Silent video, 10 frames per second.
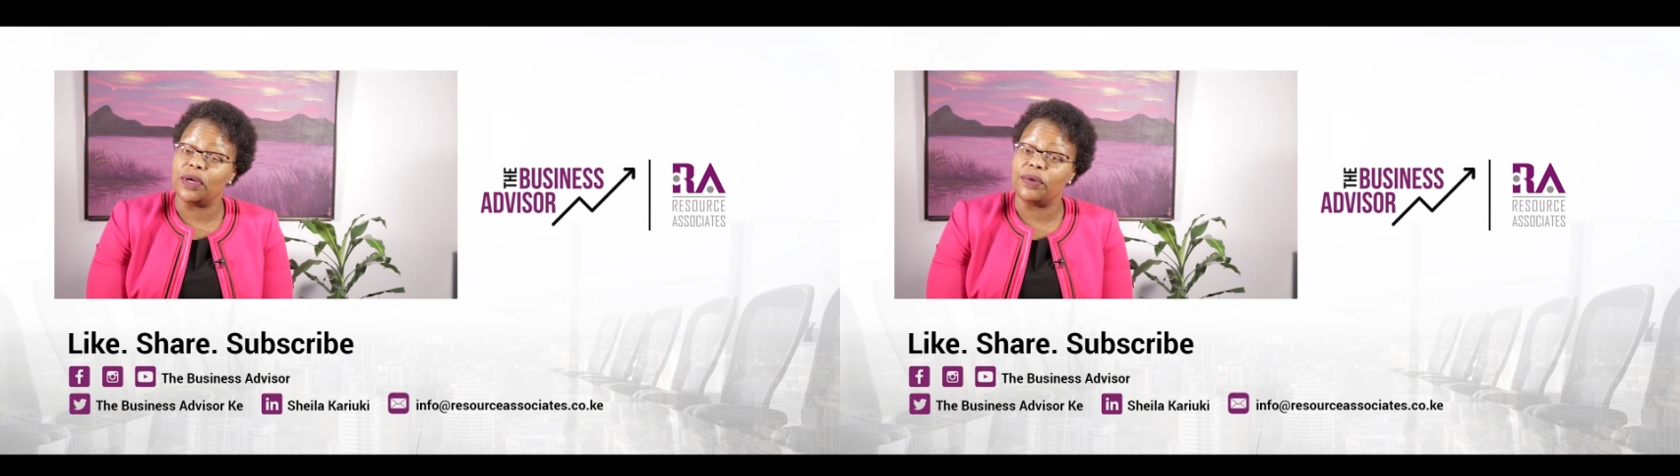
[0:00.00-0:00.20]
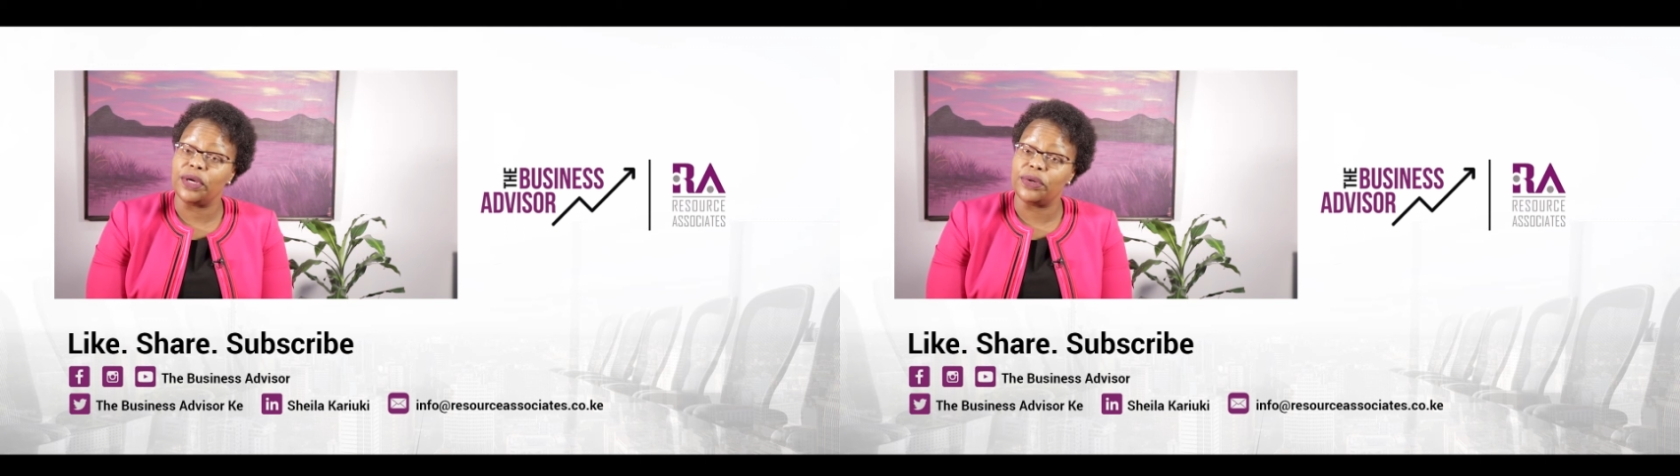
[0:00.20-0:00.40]

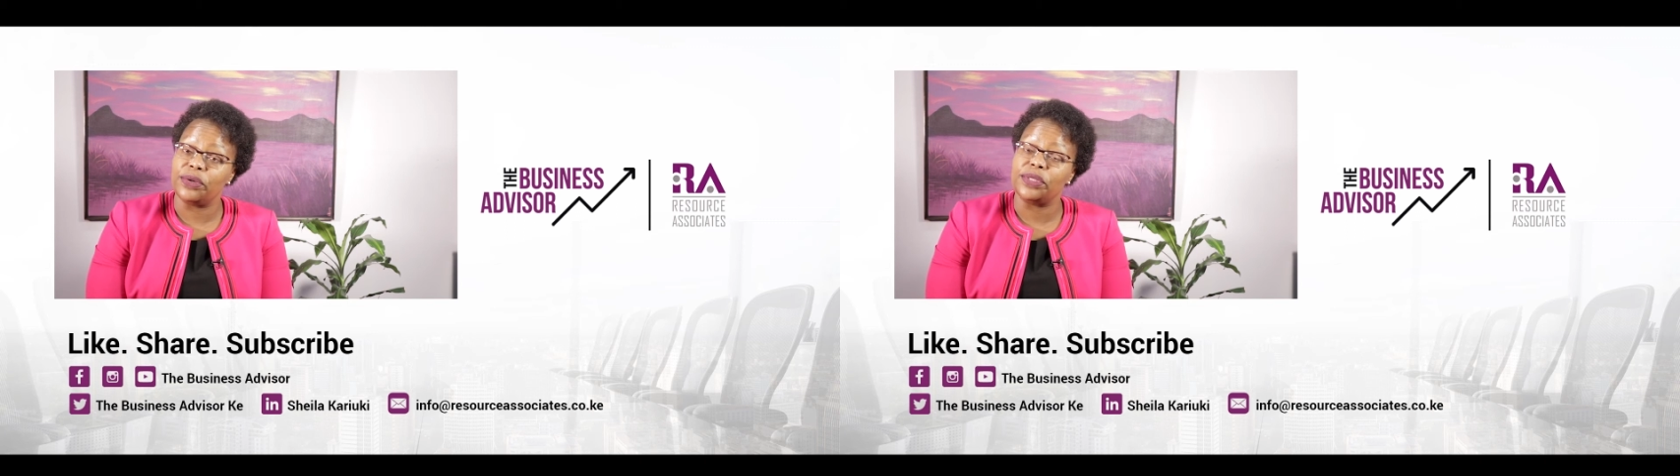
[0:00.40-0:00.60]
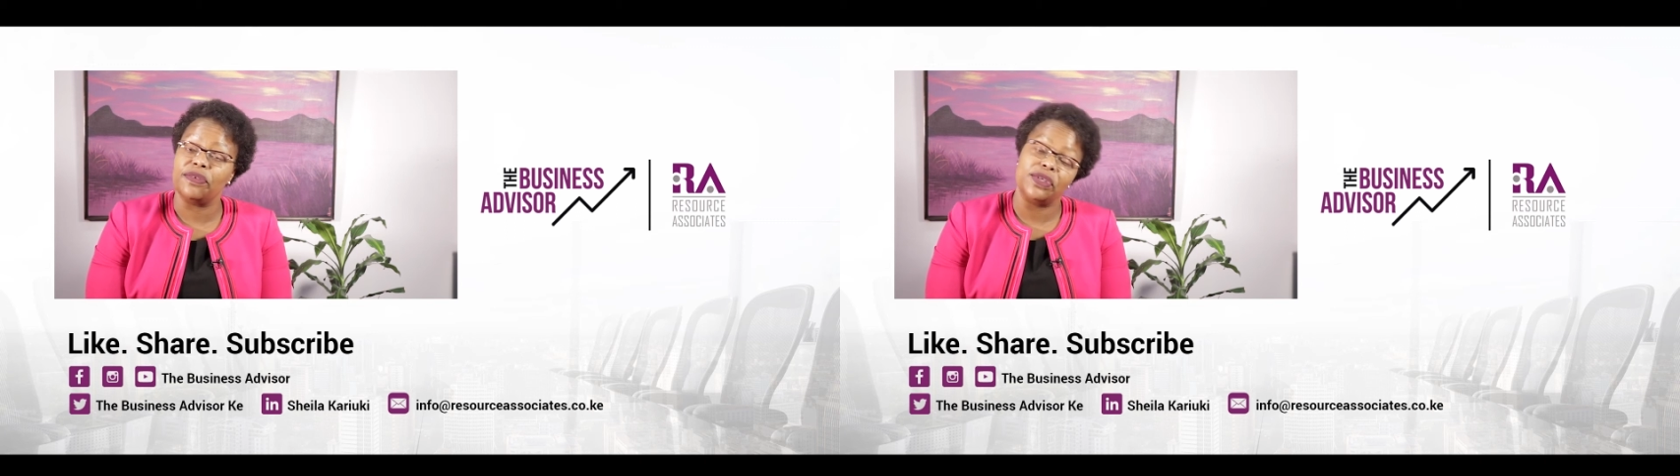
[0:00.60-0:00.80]

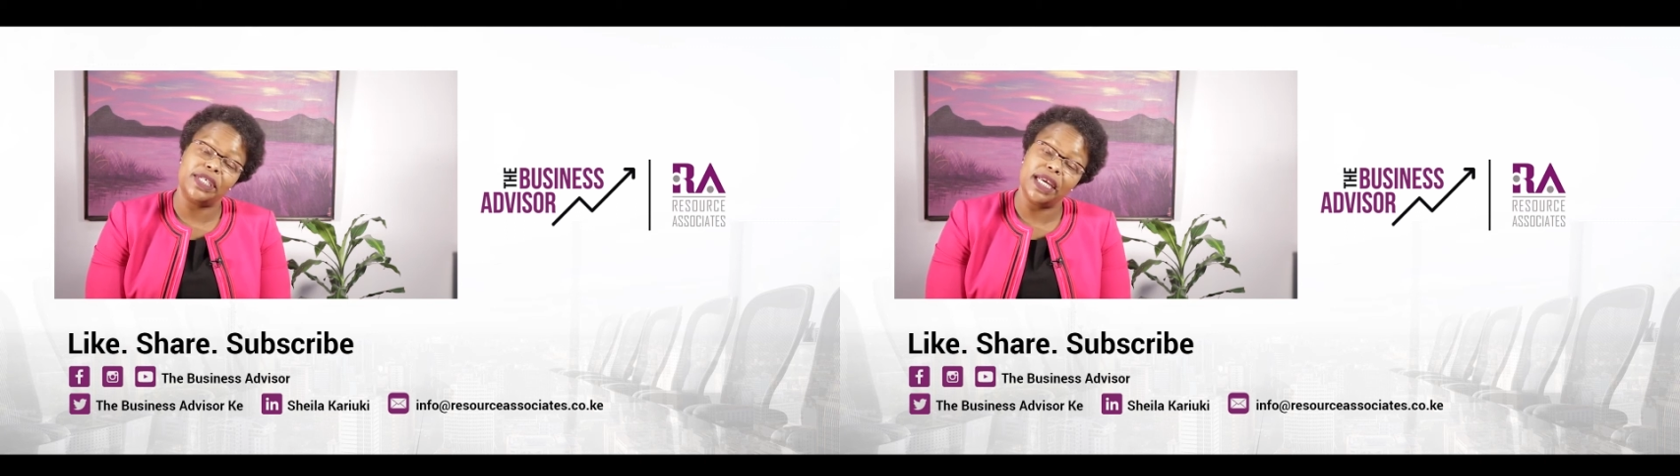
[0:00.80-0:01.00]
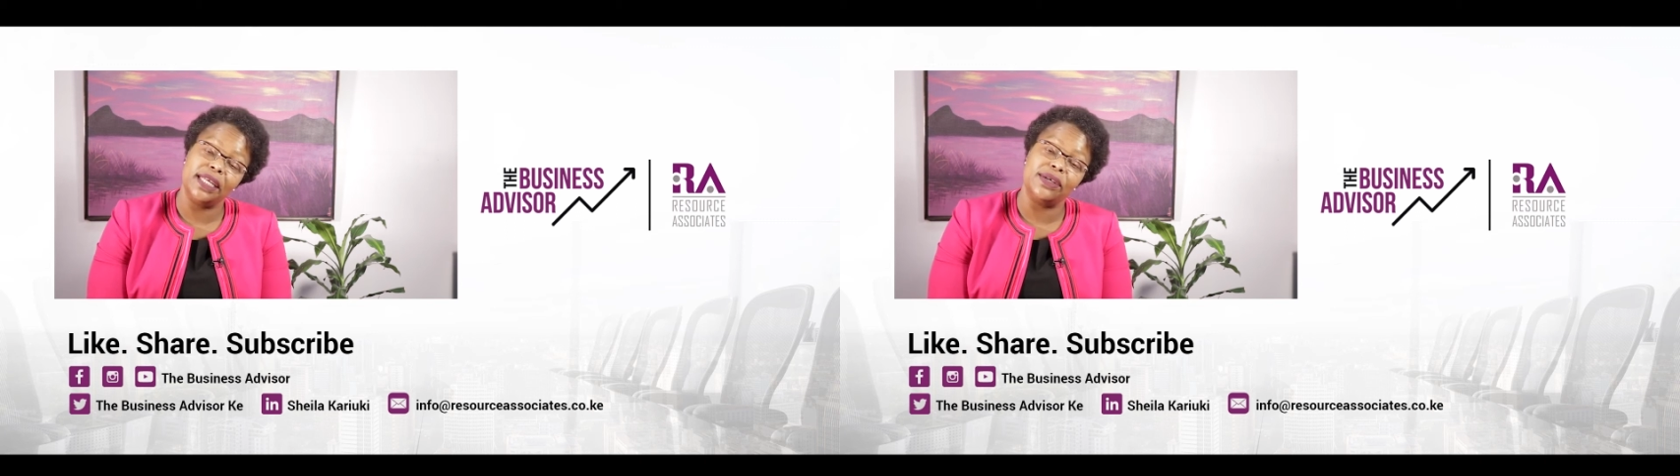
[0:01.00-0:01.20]
recruit for
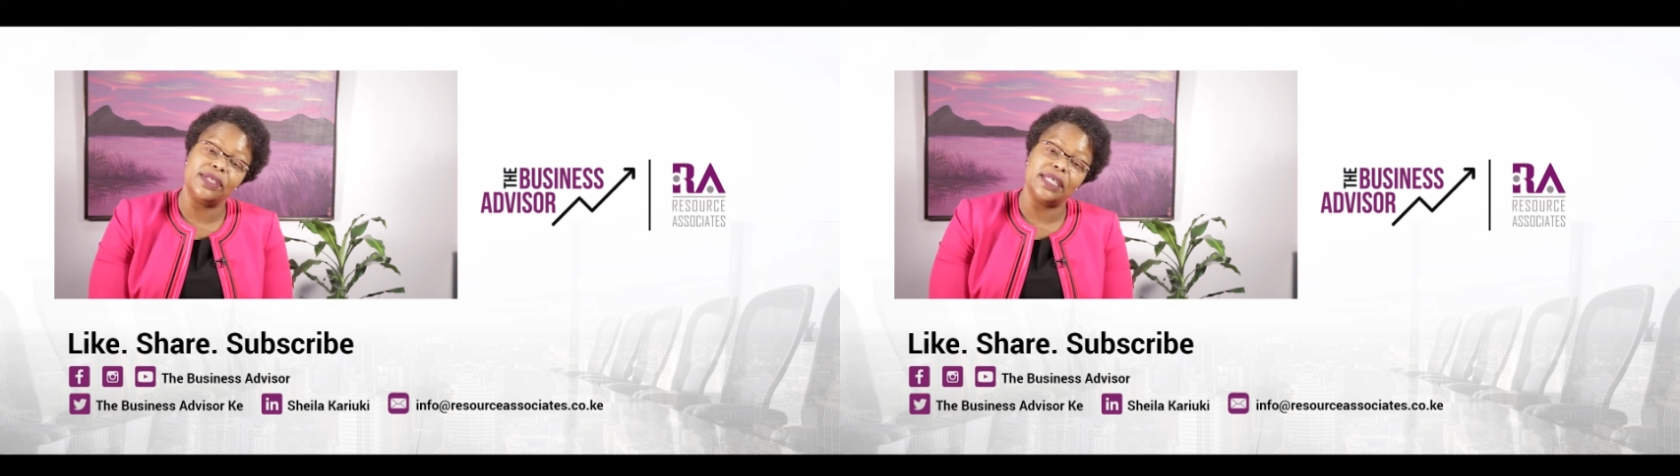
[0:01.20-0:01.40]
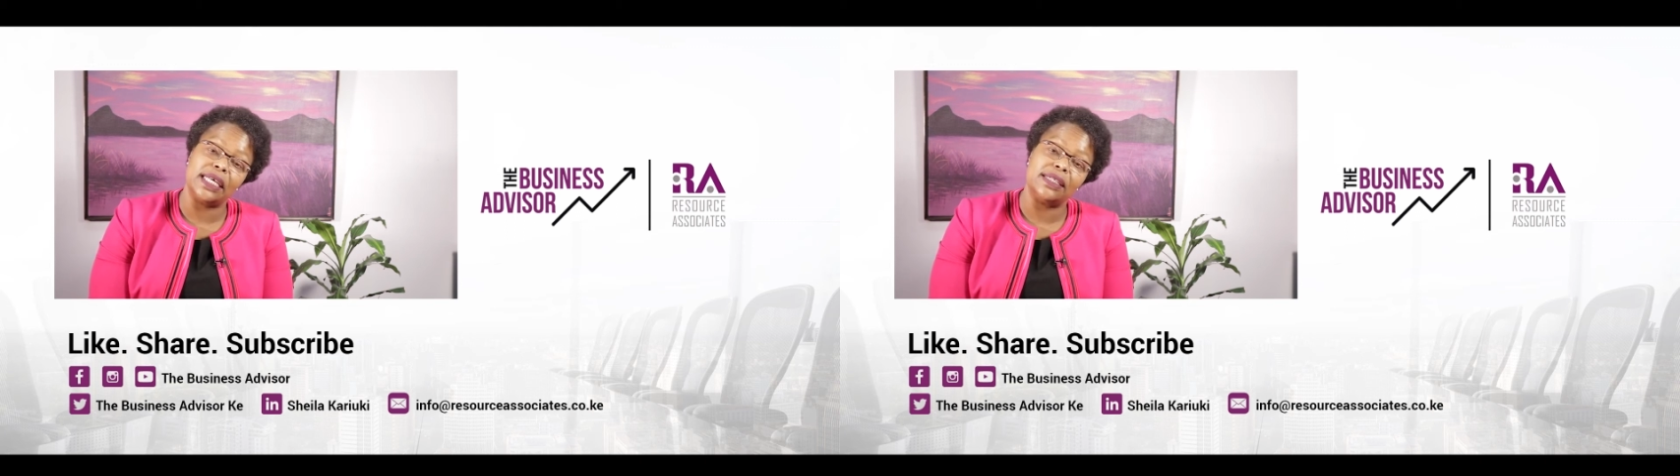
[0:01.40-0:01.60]
technical
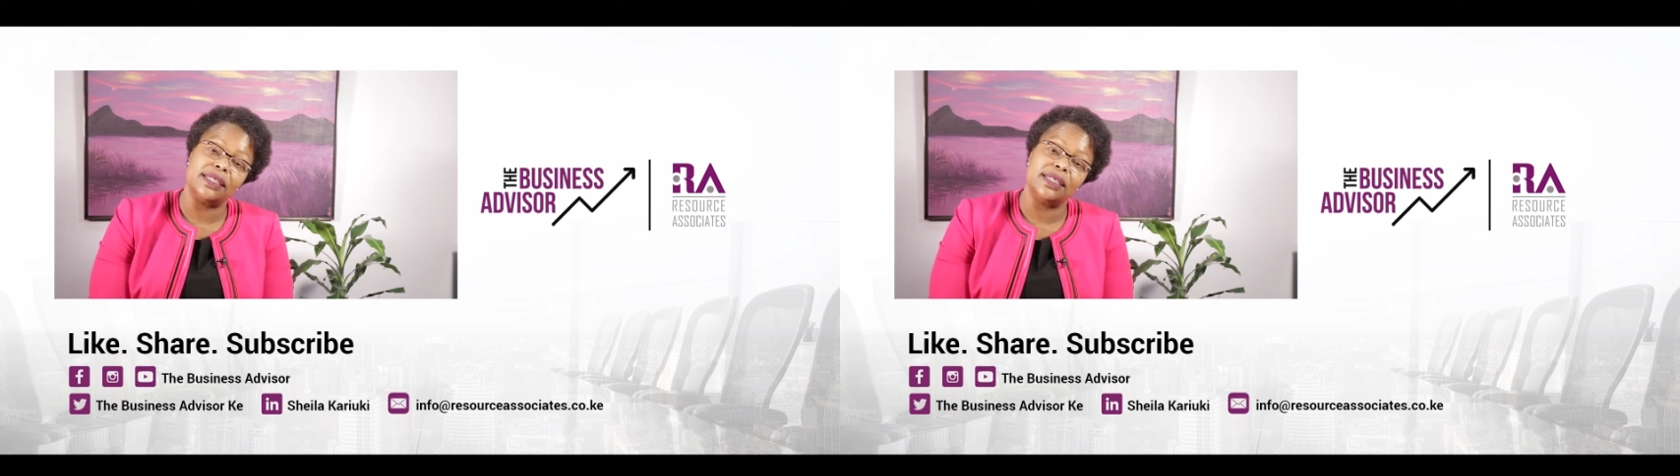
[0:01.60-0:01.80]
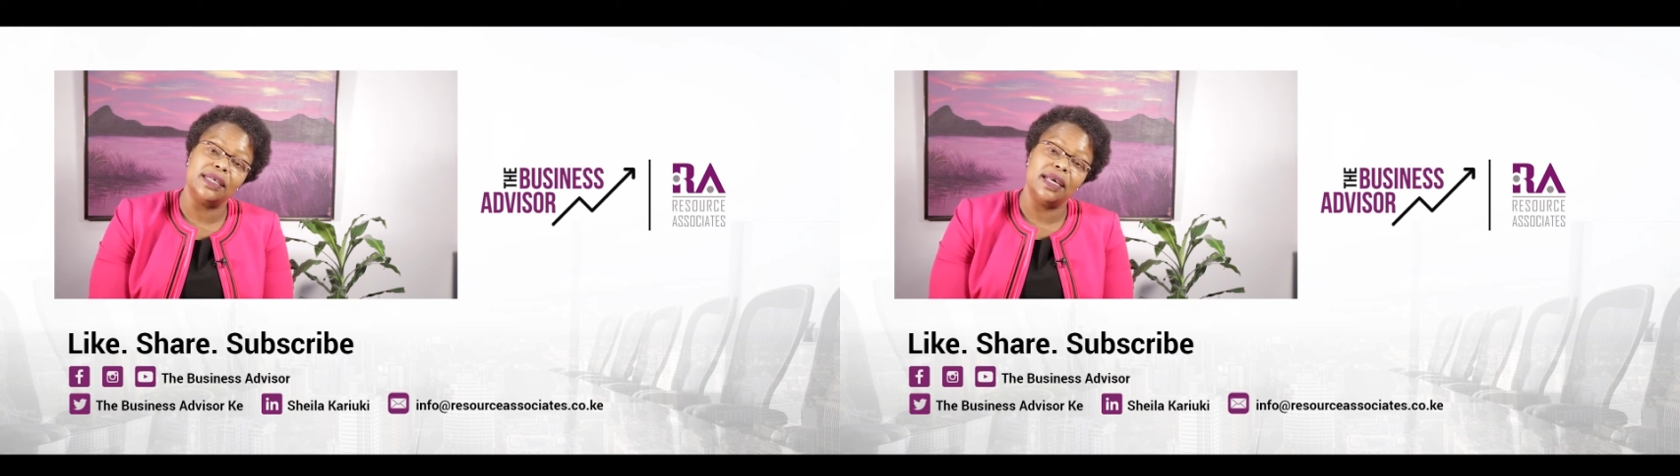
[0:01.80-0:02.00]
skills,